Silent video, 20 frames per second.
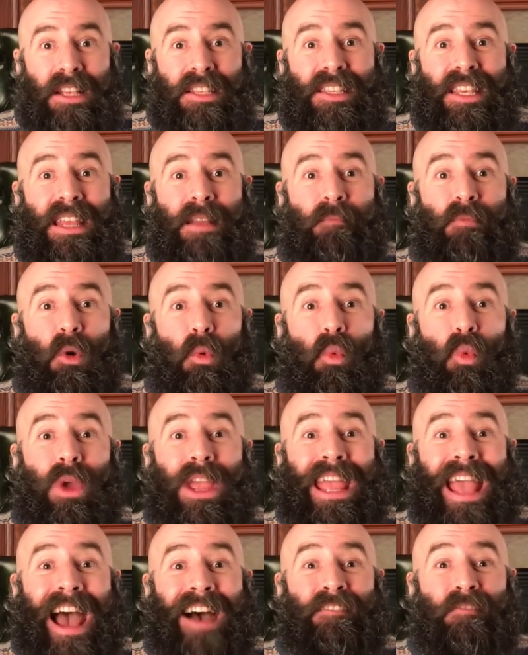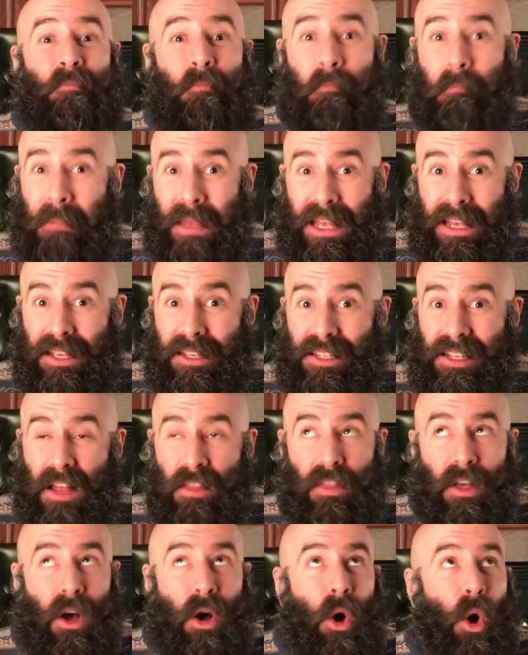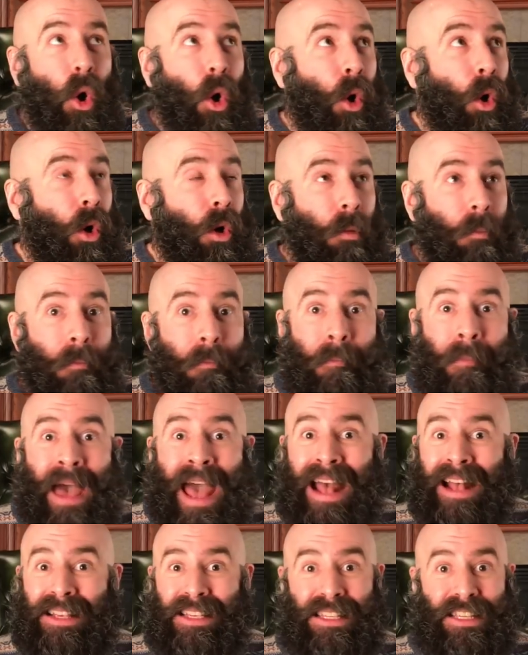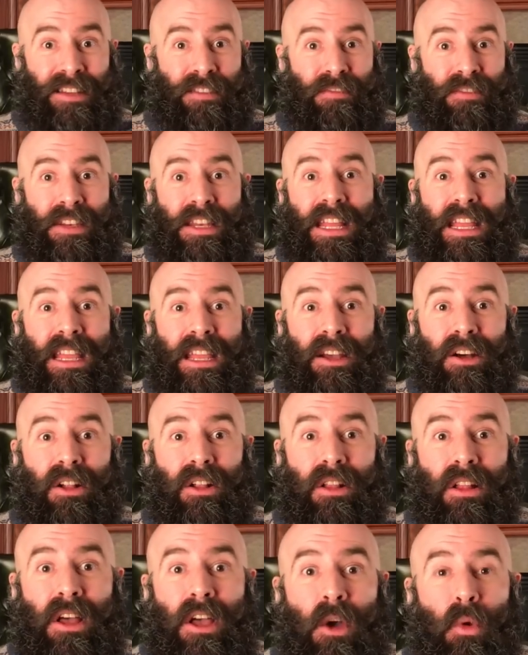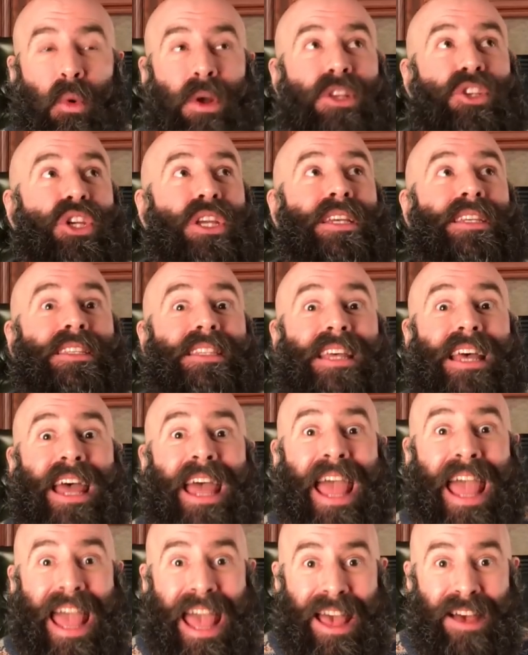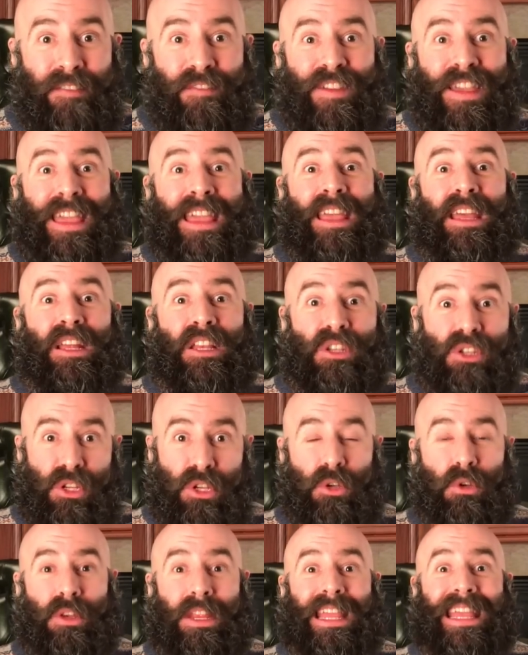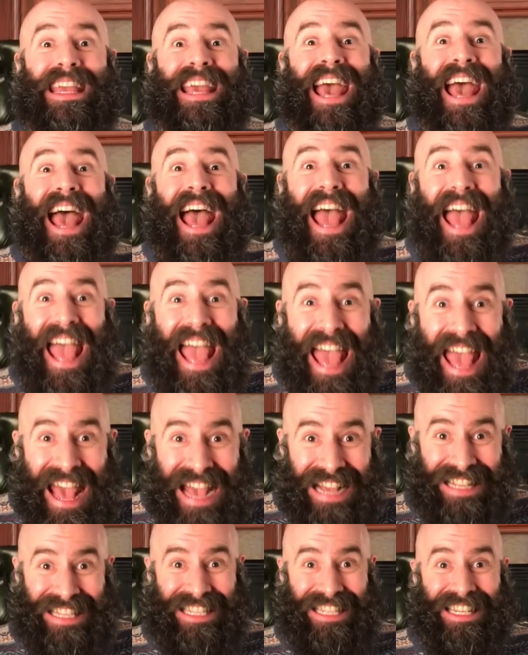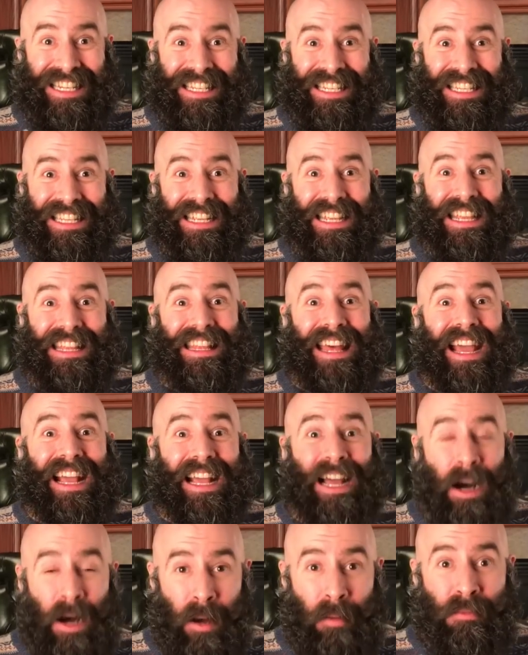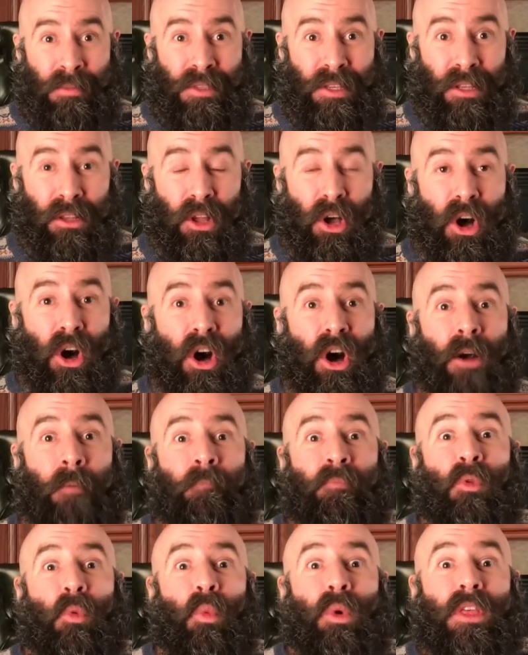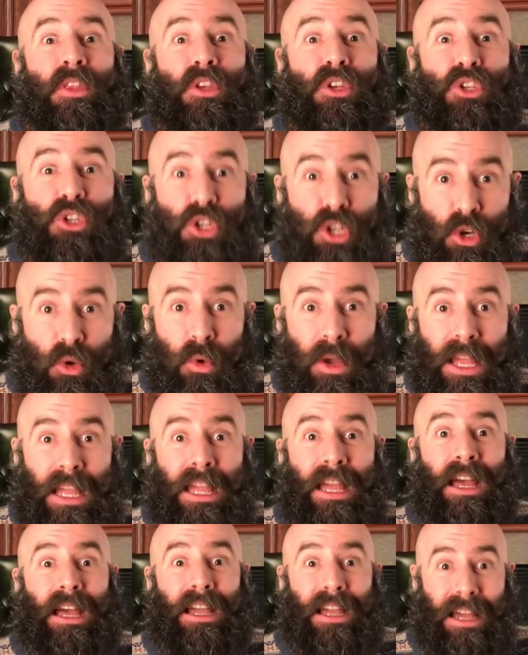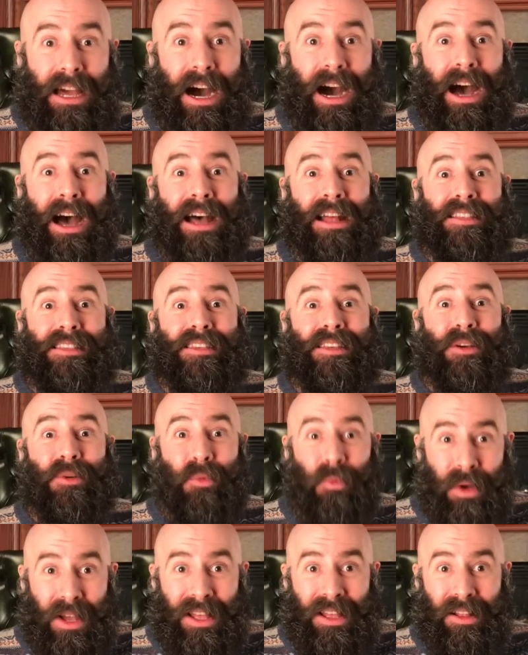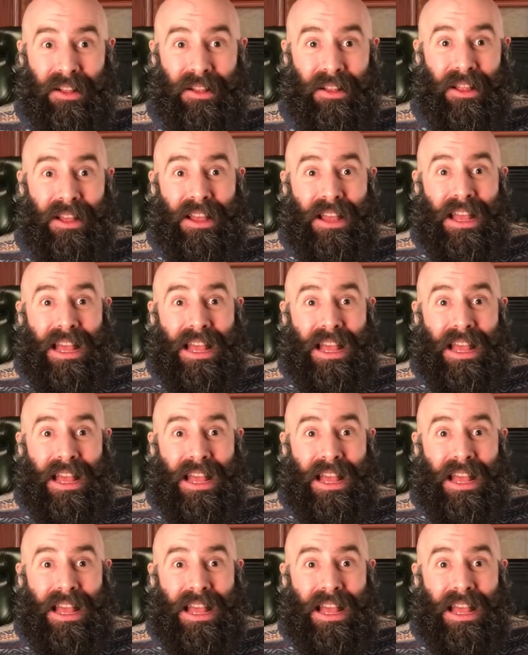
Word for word: See, we have missed the whole massive deal, which is the heavy-duty ecstasy that comes along with doing God's will.